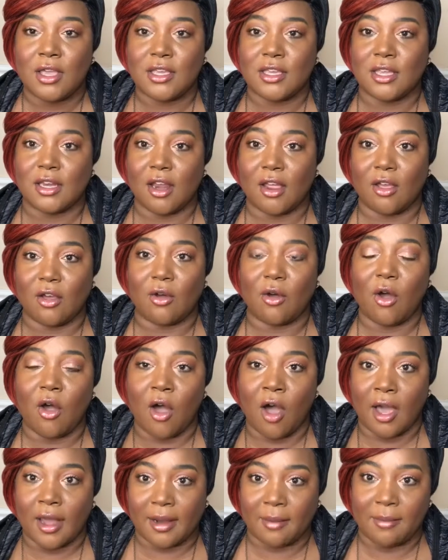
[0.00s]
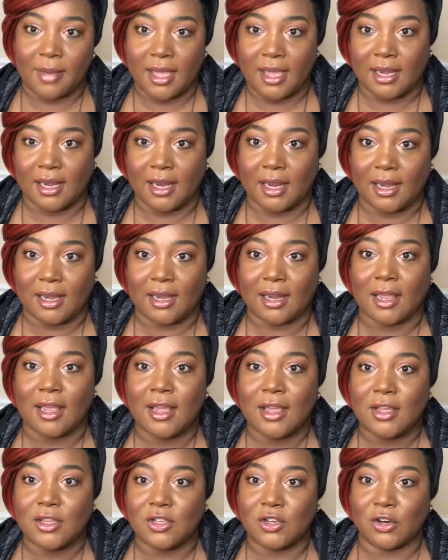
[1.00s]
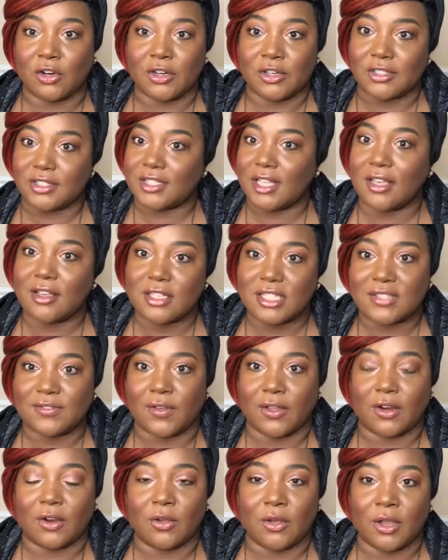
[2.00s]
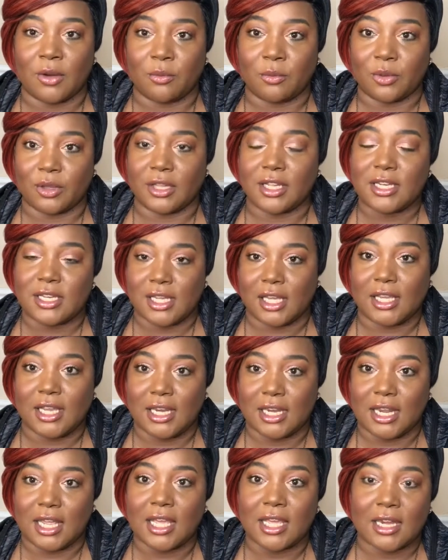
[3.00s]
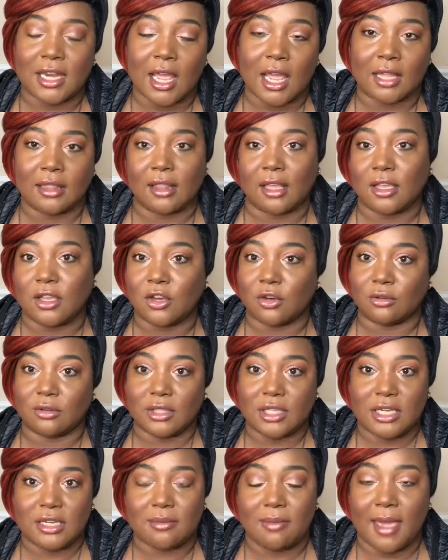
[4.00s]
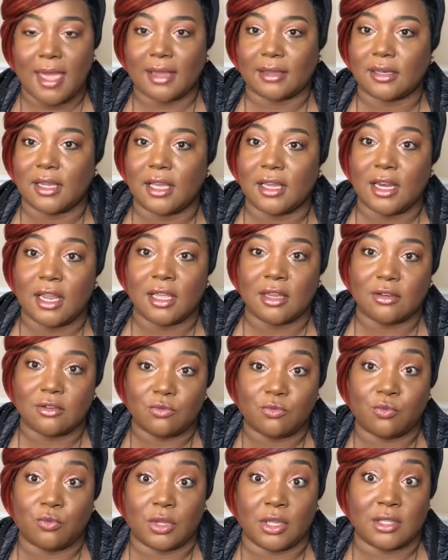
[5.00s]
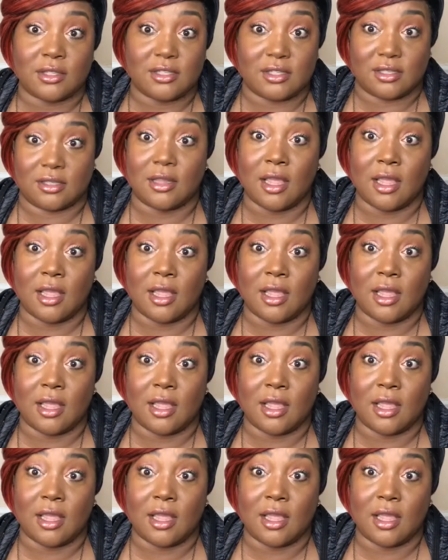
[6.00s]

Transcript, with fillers: you know, automating your sales funnel and really digging in on like your lead magnet and, and,